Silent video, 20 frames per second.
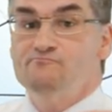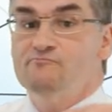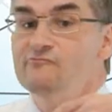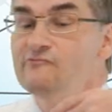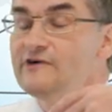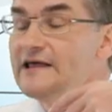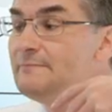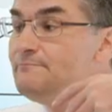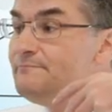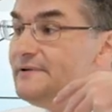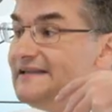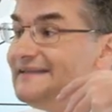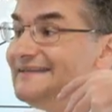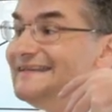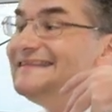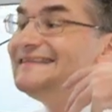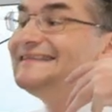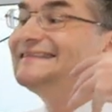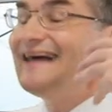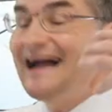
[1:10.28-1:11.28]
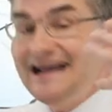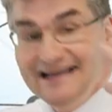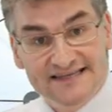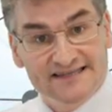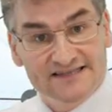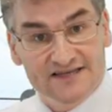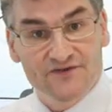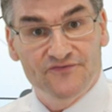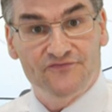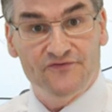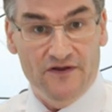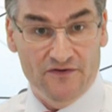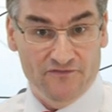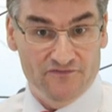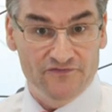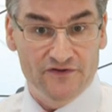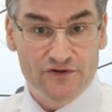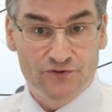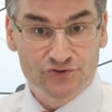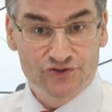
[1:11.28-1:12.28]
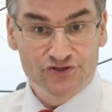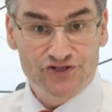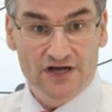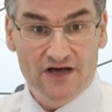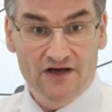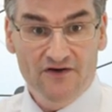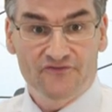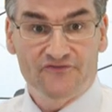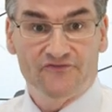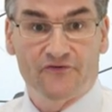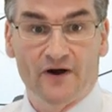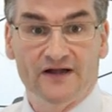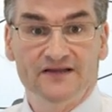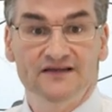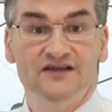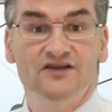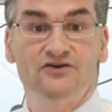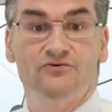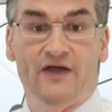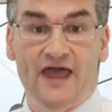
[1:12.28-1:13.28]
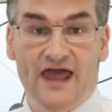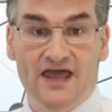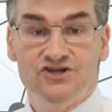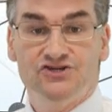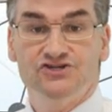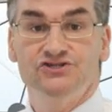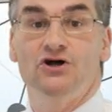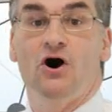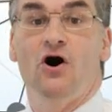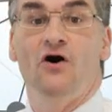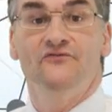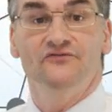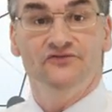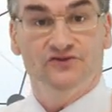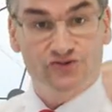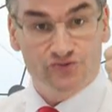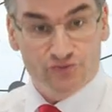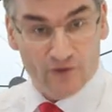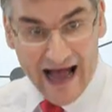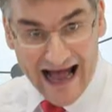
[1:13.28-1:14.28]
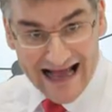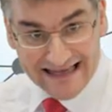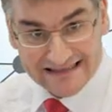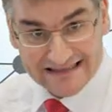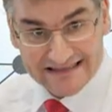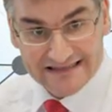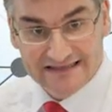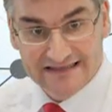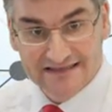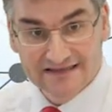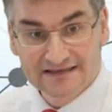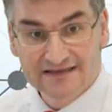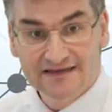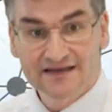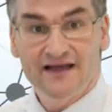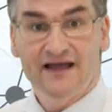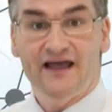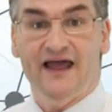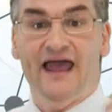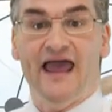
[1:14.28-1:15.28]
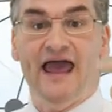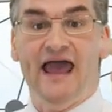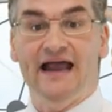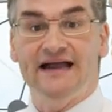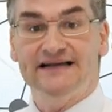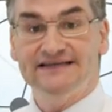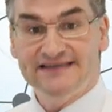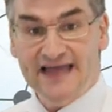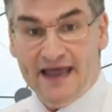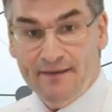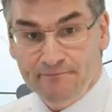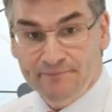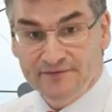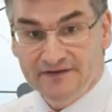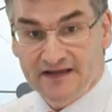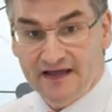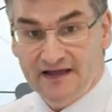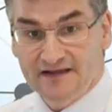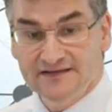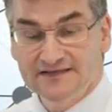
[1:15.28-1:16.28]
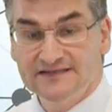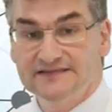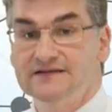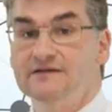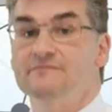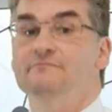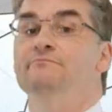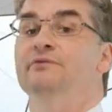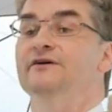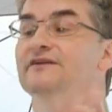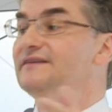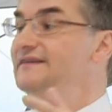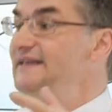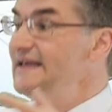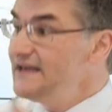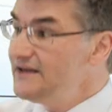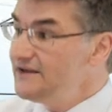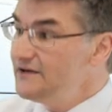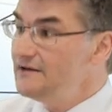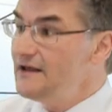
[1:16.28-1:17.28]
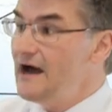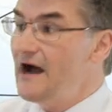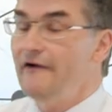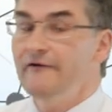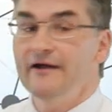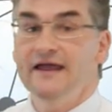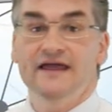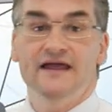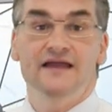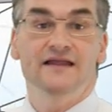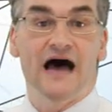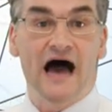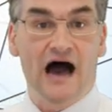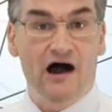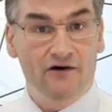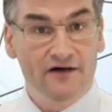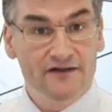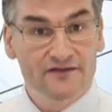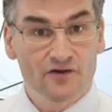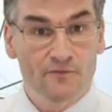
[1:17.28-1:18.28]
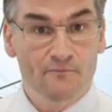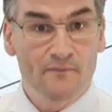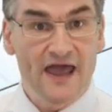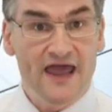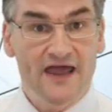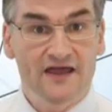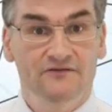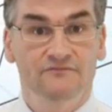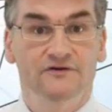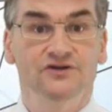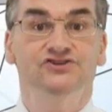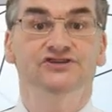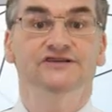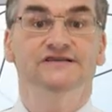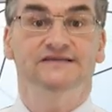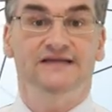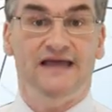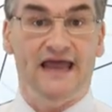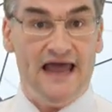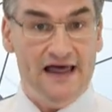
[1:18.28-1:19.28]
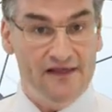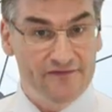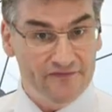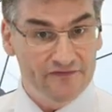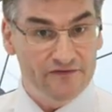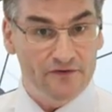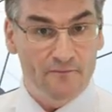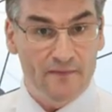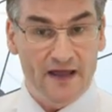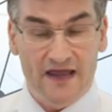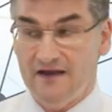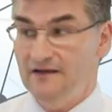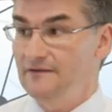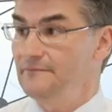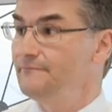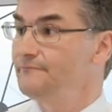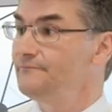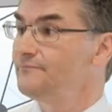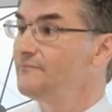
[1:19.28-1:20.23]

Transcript: will be decisive in future for the creation of trust, acceptance, particularly in our domain, which is the health domain.